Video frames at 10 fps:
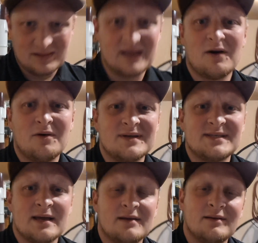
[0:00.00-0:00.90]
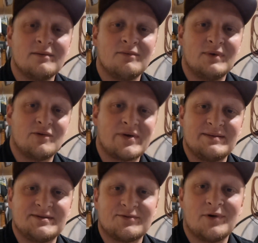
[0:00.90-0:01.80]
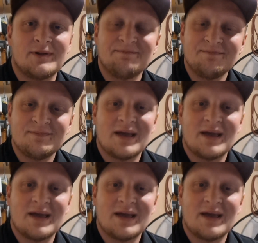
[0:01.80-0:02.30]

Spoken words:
Like always, We know what keeps you rolling,